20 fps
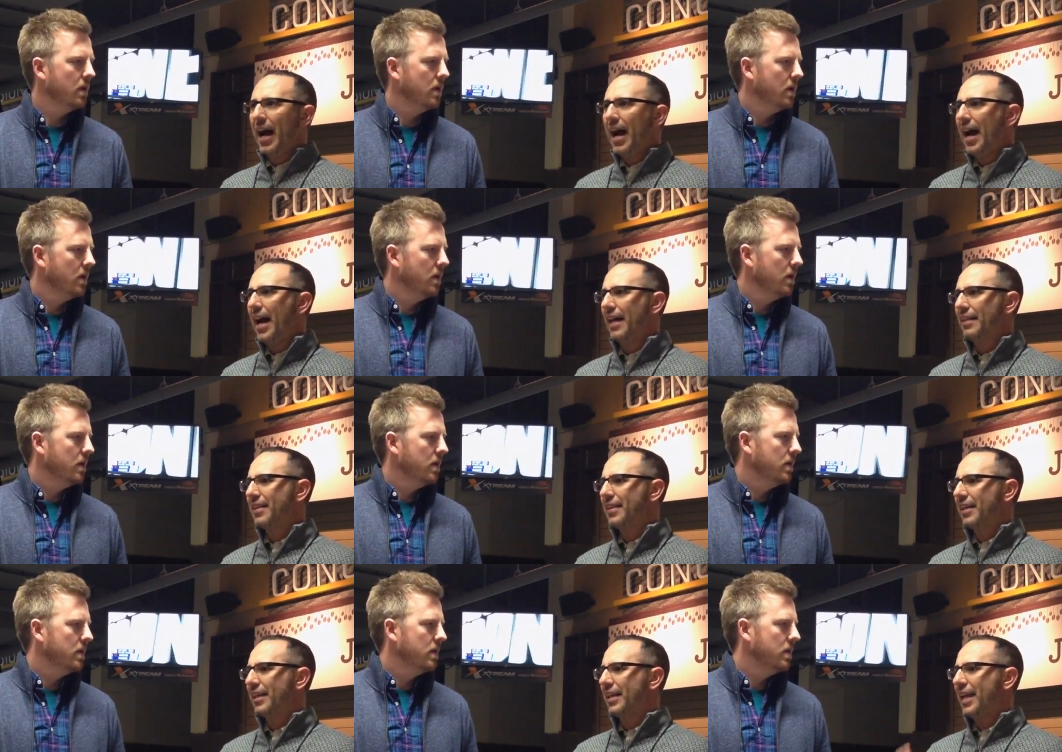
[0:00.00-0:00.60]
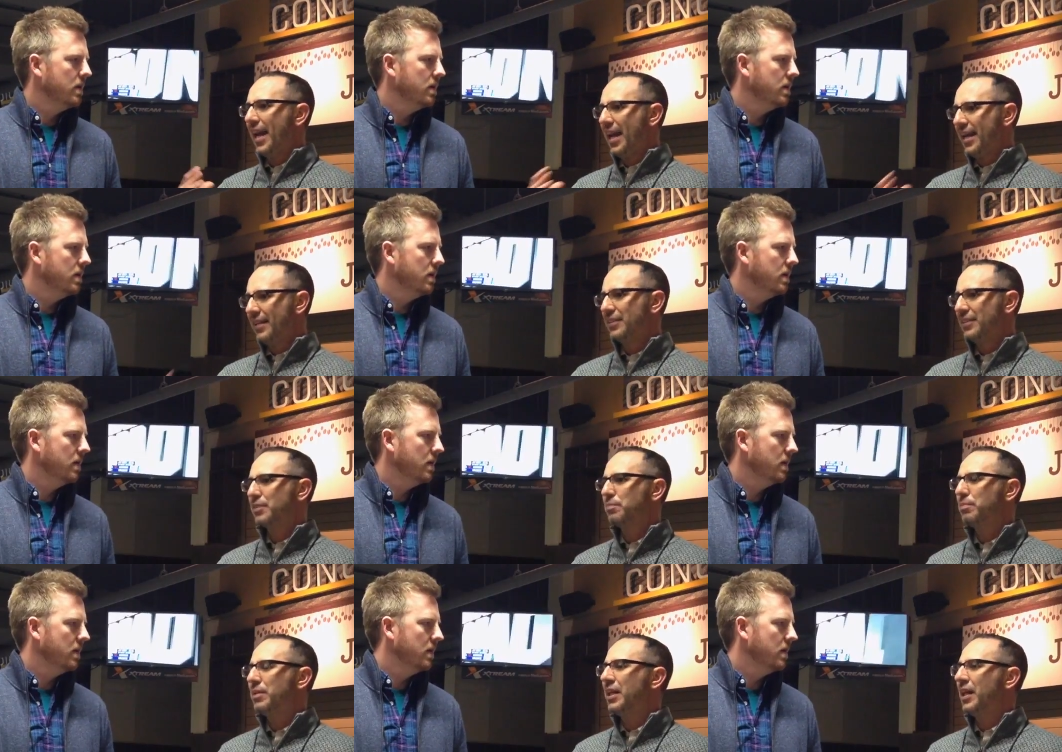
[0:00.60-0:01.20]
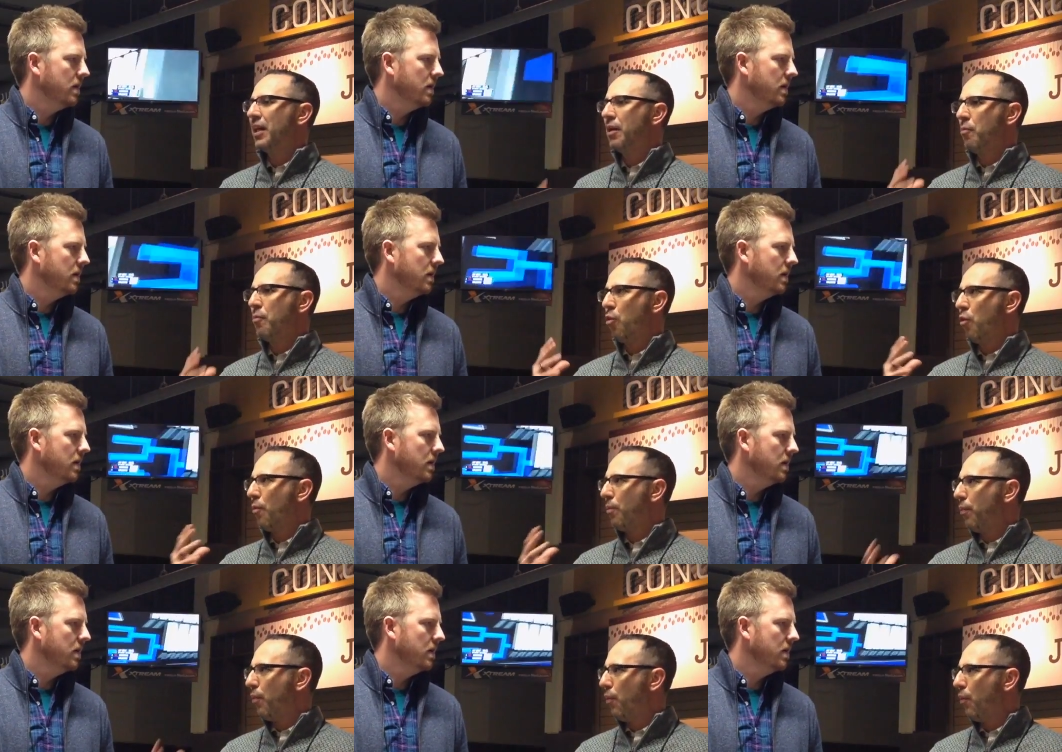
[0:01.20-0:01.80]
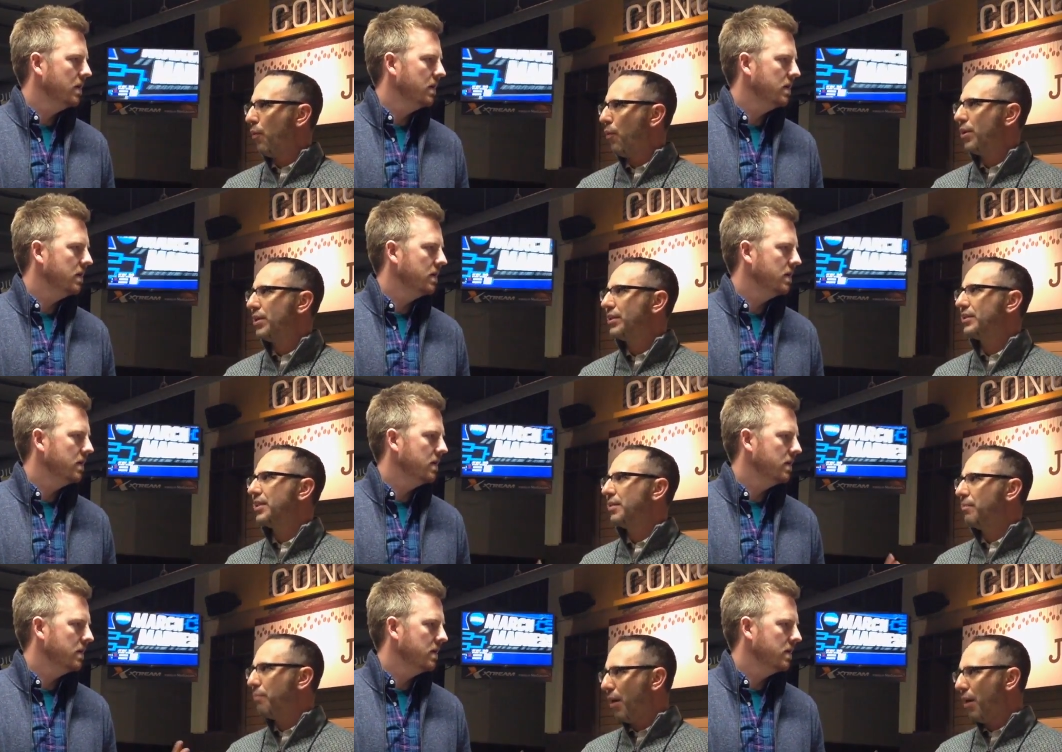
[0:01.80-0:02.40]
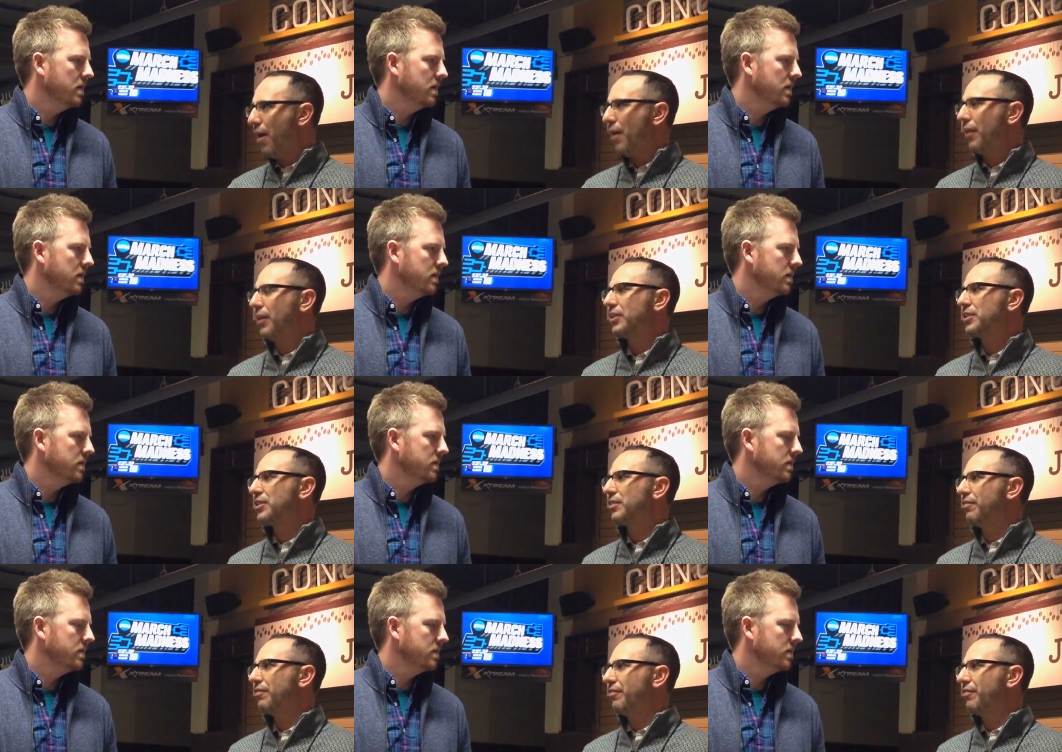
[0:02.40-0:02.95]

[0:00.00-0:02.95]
Speaker 1: I think Kansas, being a more poised and polished